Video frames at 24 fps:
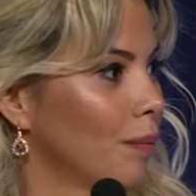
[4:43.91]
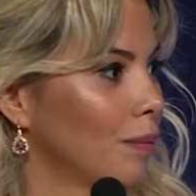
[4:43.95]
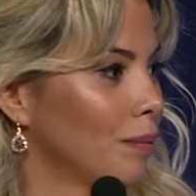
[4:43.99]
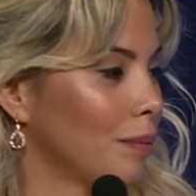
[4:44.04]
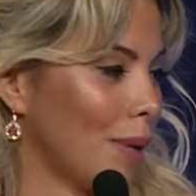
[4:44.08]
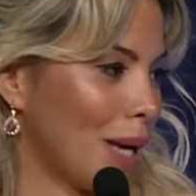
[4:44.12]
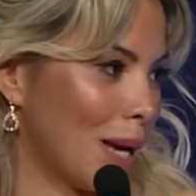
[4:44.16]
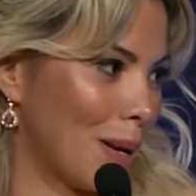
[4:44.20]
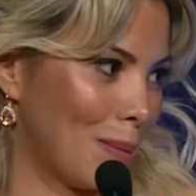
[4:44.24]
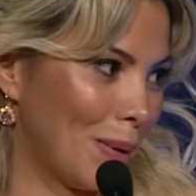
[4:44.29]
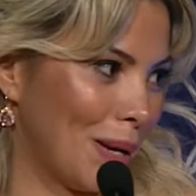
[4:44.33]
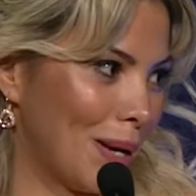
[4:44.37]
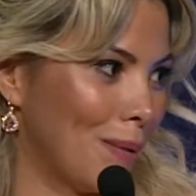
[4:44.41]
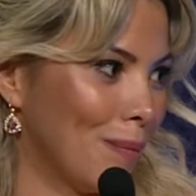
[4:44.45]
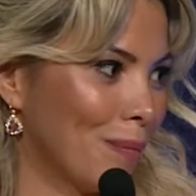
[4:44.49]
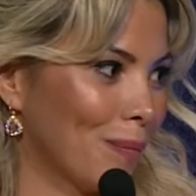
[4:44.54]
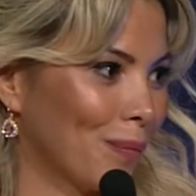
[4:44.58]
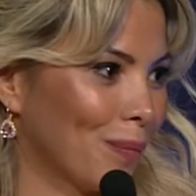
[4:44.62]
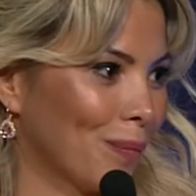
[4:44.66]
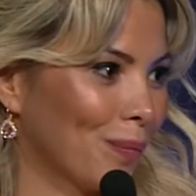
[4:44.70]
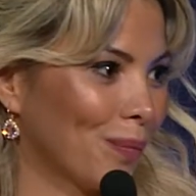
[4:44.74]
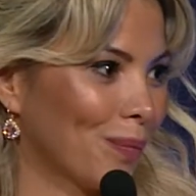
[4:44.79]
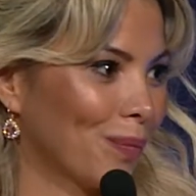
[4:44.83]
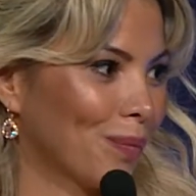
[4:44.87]
baby,
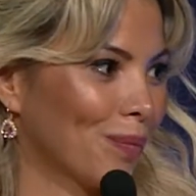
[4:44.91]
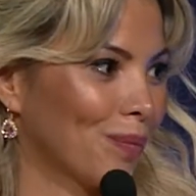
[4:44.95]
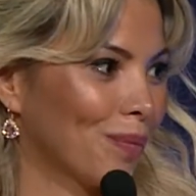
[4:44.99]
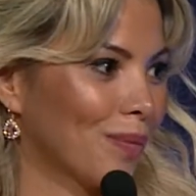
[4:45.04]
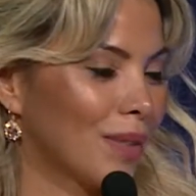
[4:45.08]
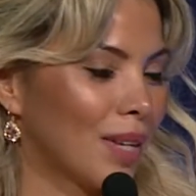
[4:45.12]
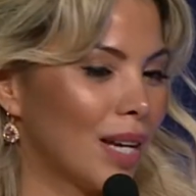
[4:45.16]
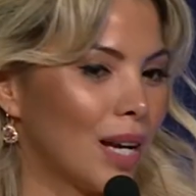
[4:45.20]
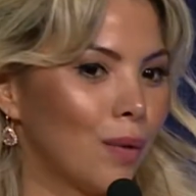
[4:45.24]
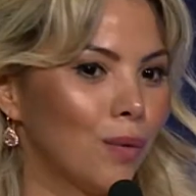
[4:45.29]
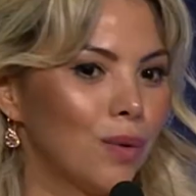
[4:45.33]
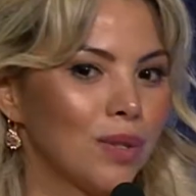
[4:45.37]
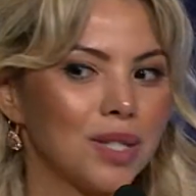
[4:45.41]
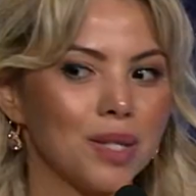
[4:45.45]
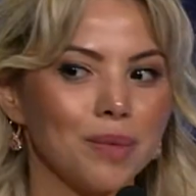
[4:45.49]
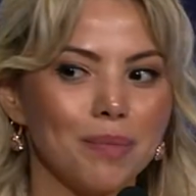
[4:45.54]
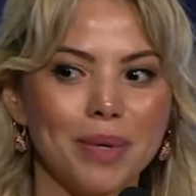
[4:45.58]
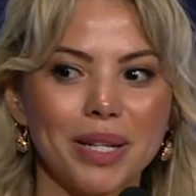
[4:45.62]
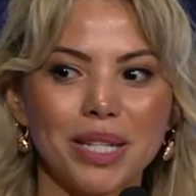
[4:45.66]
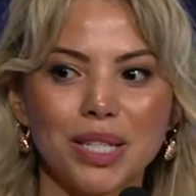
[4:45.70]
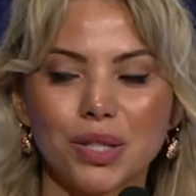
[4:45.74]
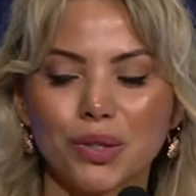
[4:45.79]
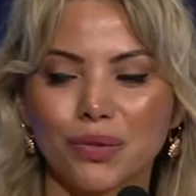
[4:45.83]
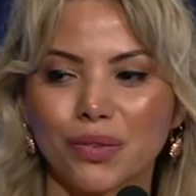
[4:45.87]
I was the
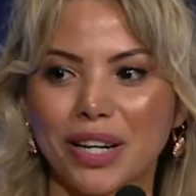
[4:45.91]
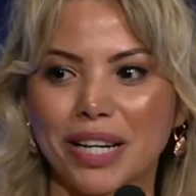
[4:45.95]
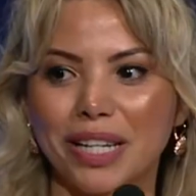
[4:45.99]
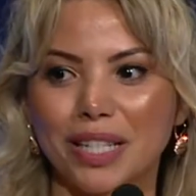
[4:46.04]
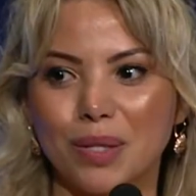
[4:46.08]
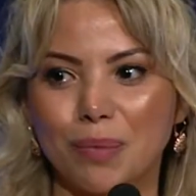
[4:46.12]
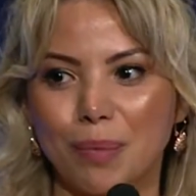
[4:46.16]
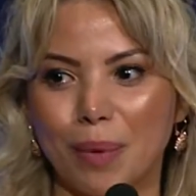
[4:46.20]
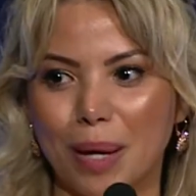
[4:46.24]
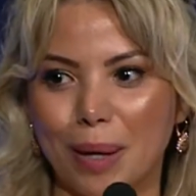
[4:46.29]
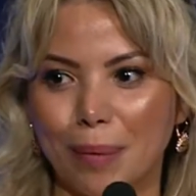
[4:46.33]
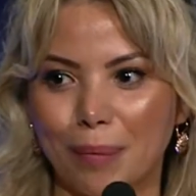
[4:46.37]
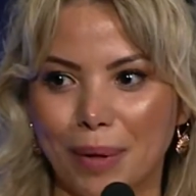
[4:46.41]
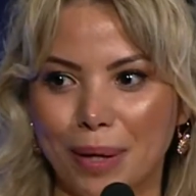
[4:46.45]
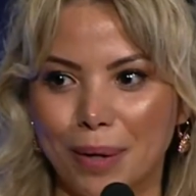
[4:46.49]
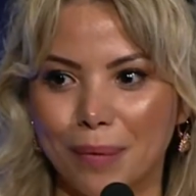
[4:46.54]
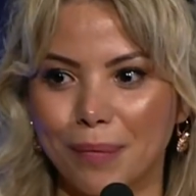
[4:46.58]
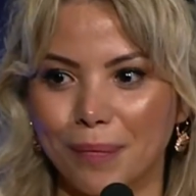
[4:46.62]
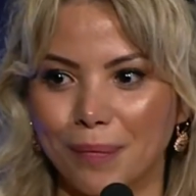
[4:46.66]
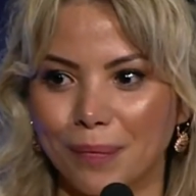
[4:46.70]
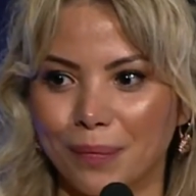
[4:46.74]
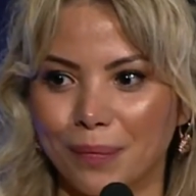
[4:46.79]
mixed race baby,